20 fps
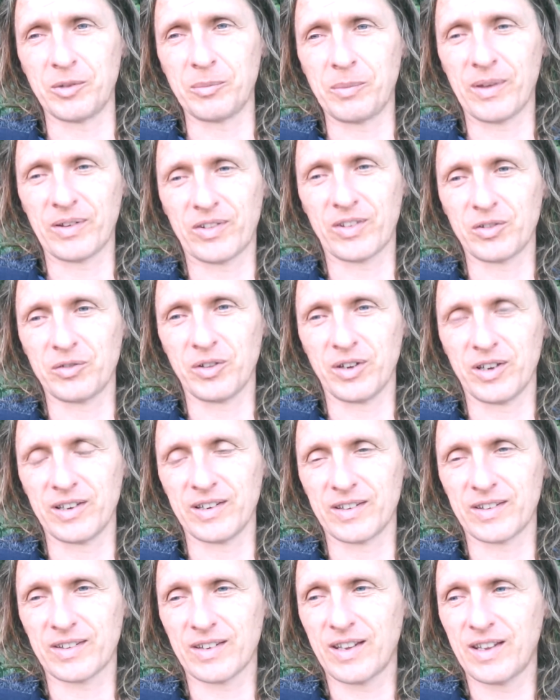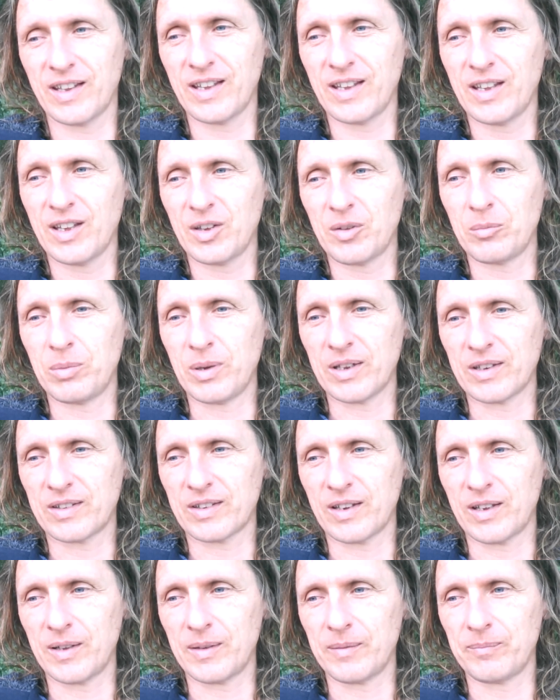domestic violence, but
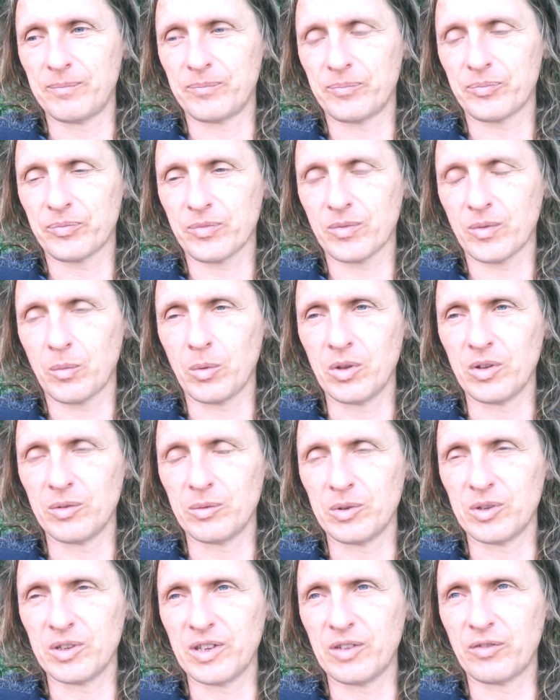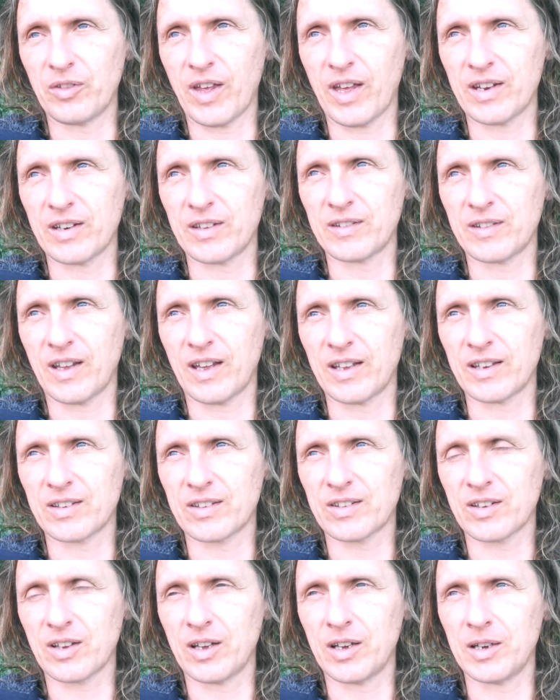um, we'll we'll leave that at
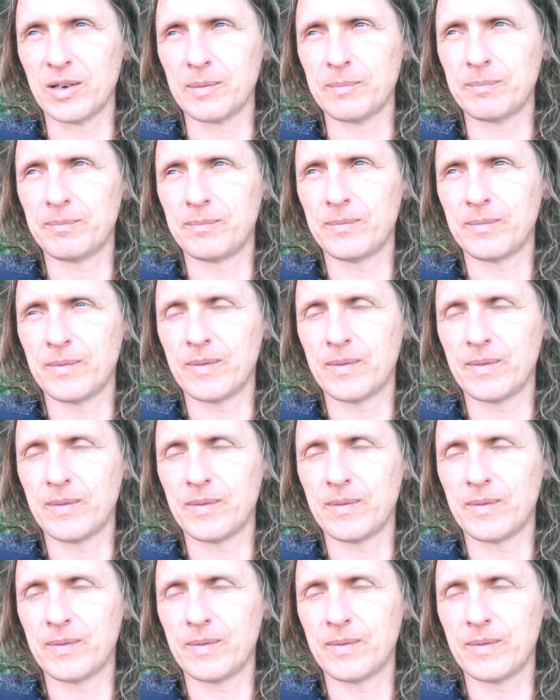that. Um,